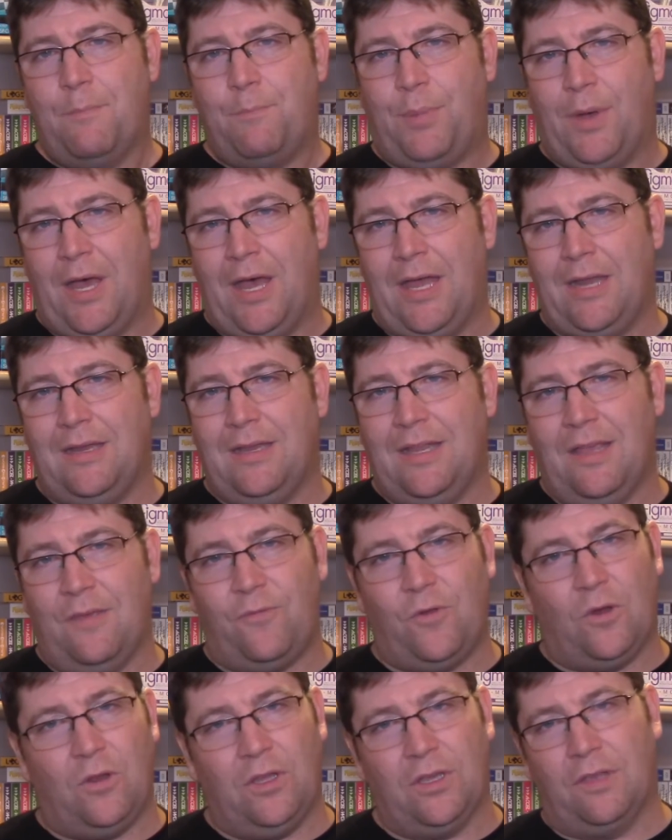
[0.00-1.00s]
But
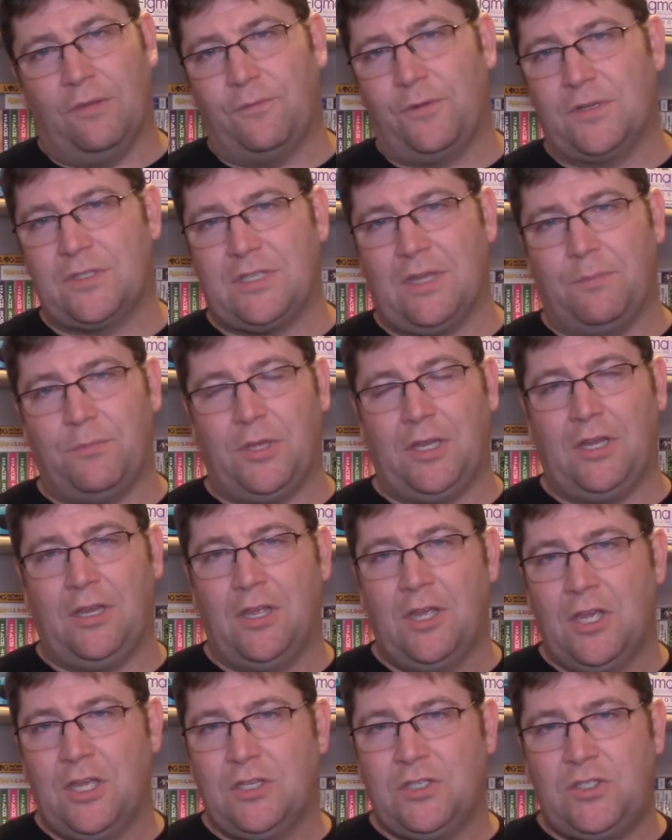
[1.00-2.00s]
if you're looking for something
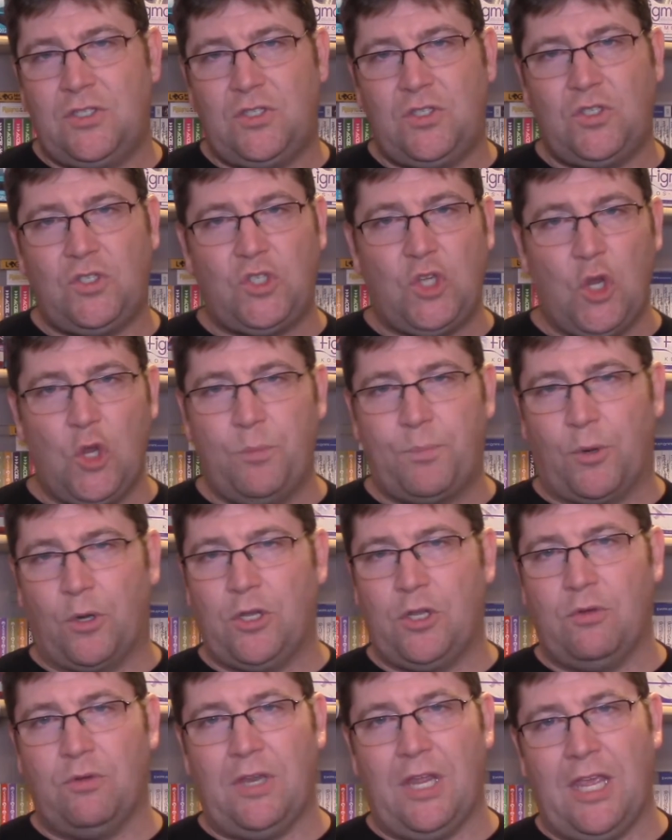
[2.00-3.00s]
super
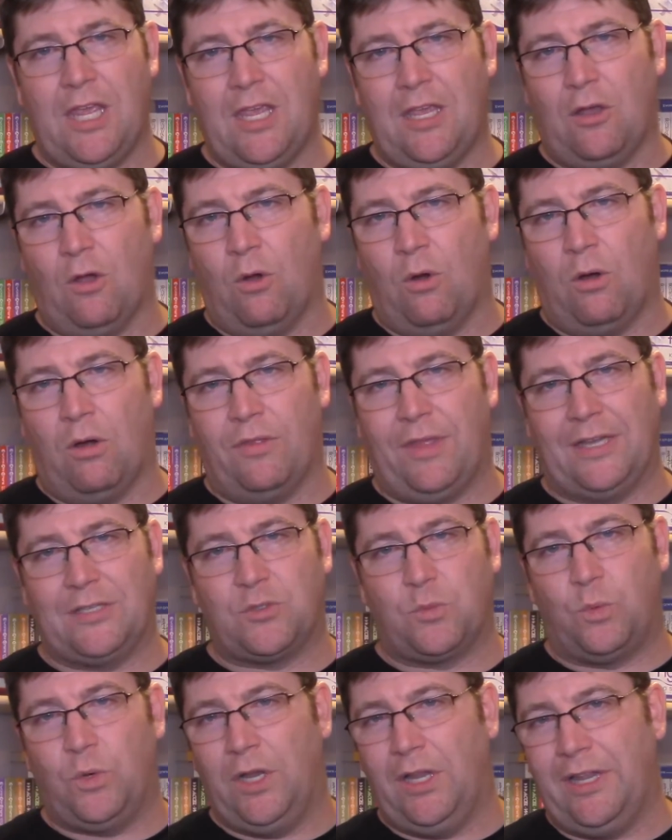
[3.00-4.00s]
unique or
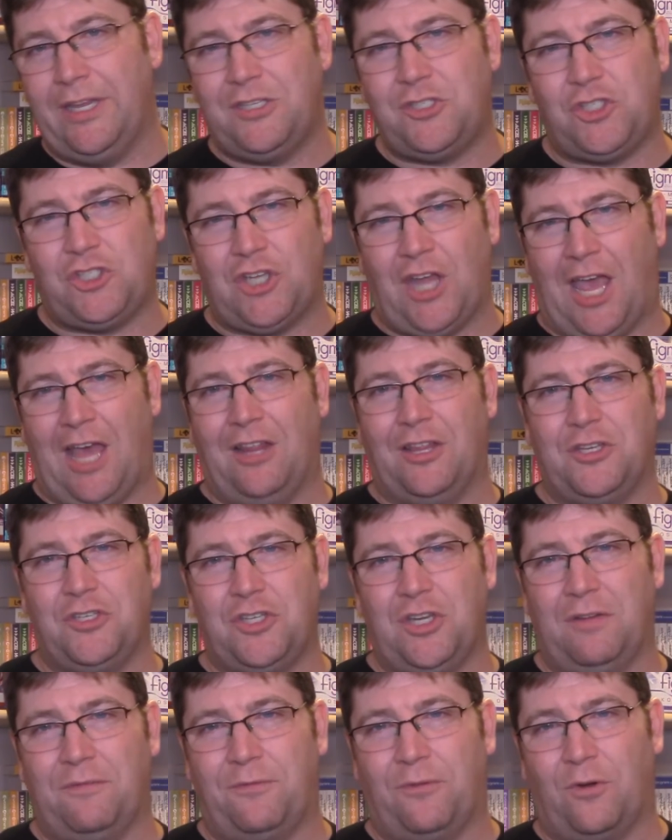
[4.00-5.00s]
that's really
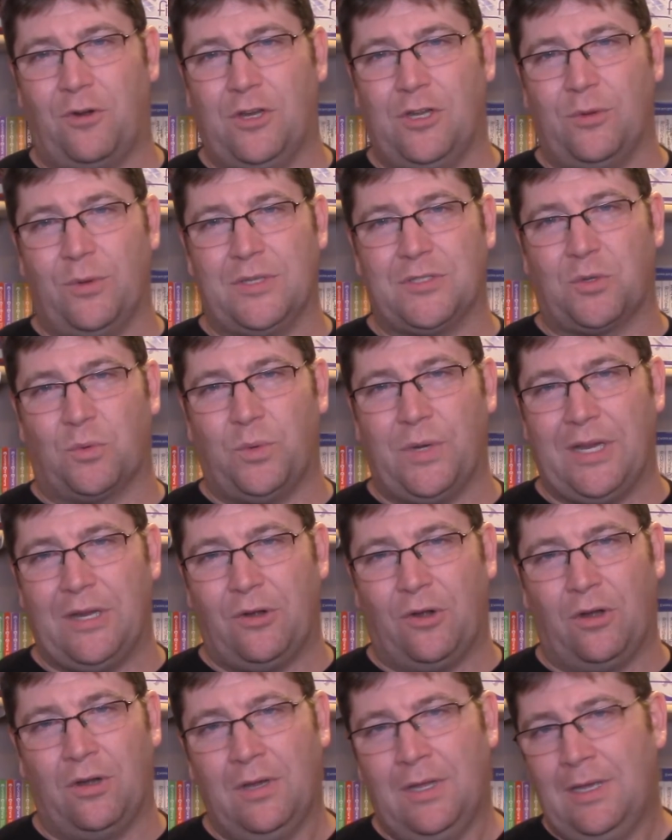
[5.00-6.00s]
challenging for you as a
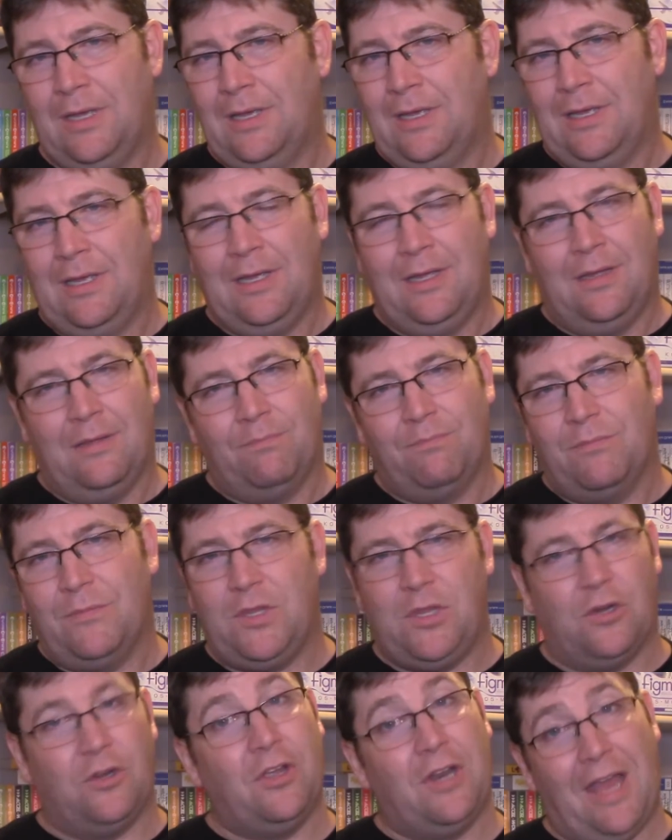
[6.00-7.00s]
reader,
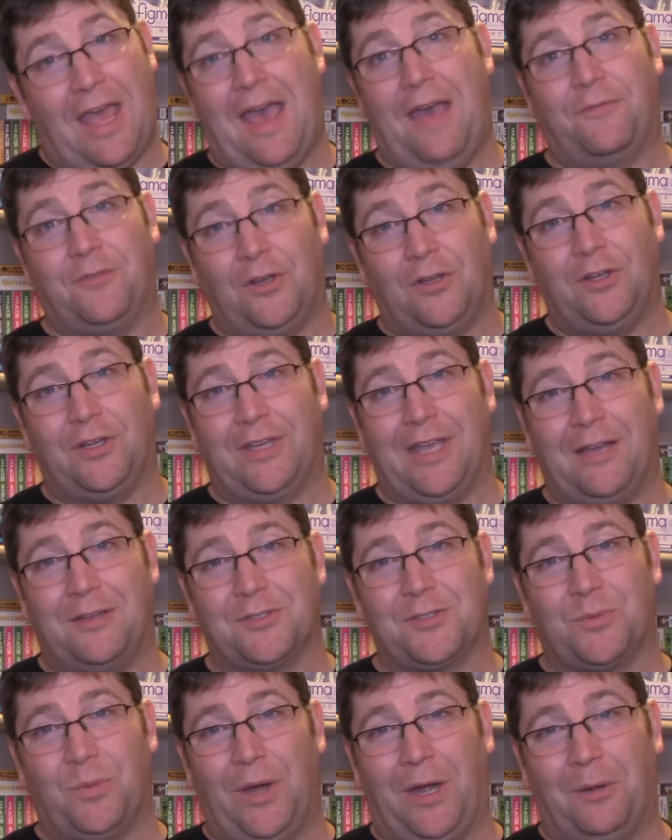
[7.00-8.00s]
you're going to have to look
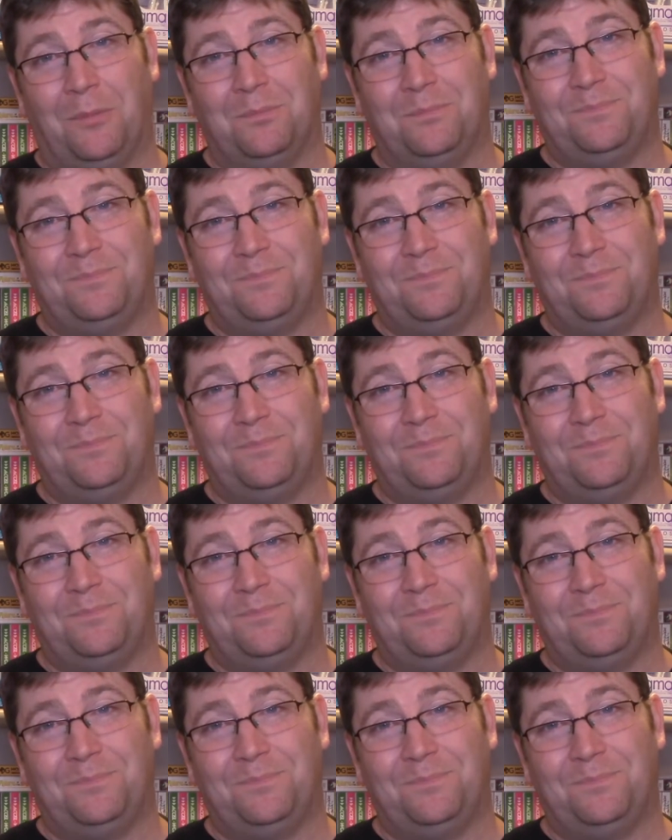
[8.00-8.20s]
elsewhere.